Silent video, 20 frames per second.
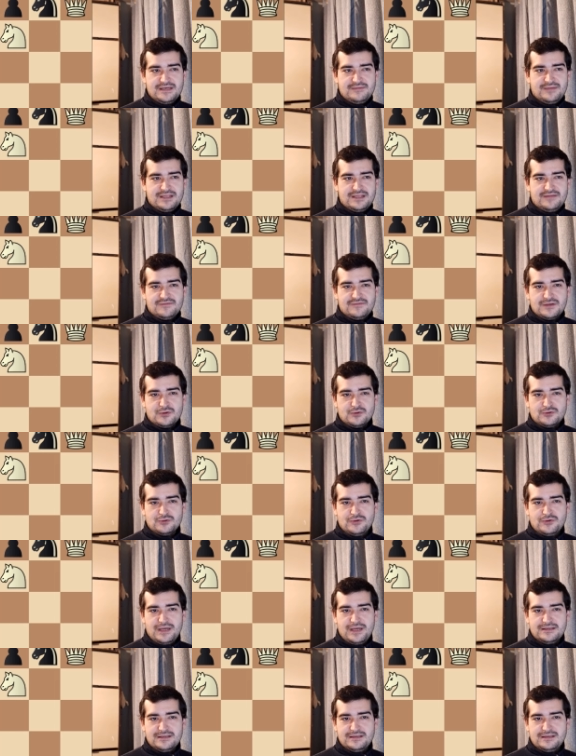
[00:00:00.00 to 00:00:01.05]
But after rook
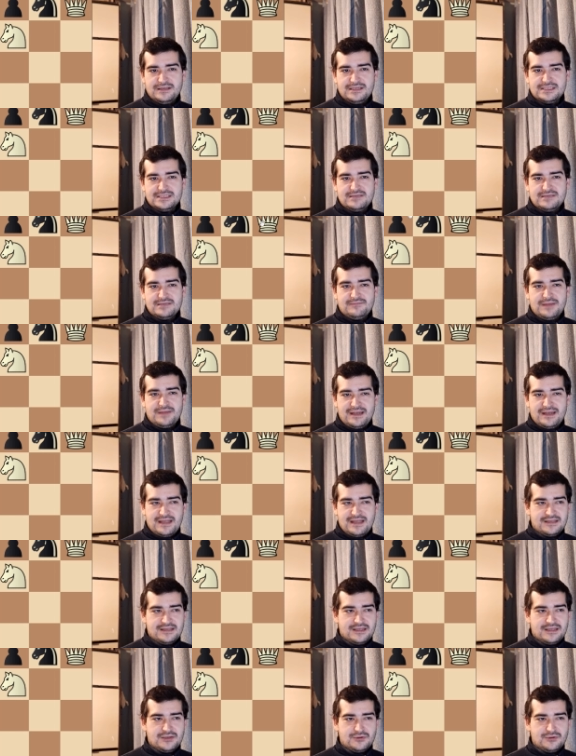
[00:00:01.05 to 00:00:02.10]
to e8, there is simply
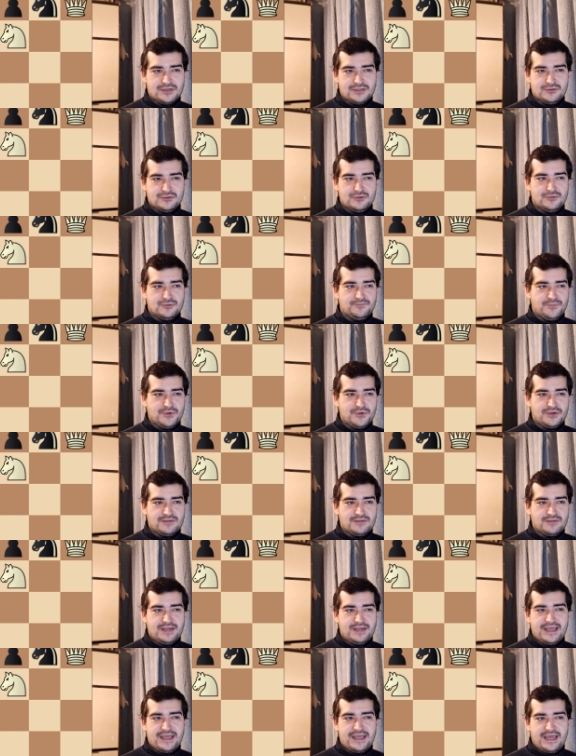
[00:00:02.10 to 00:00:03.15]
nothing you can do. You
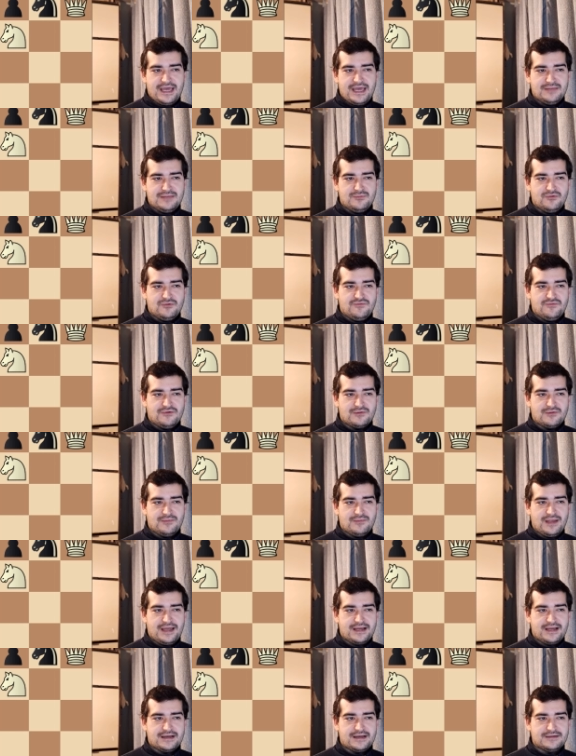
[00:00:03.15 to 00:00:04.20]
can play any move for
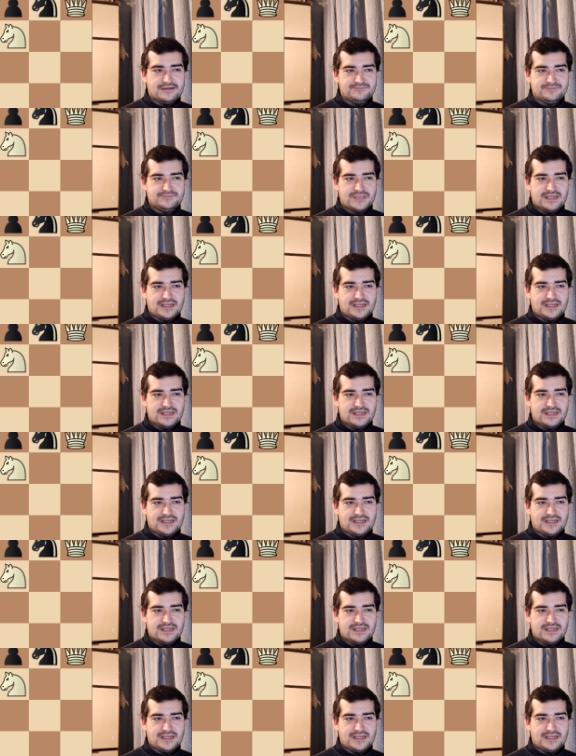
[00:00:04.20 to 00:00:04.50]
black.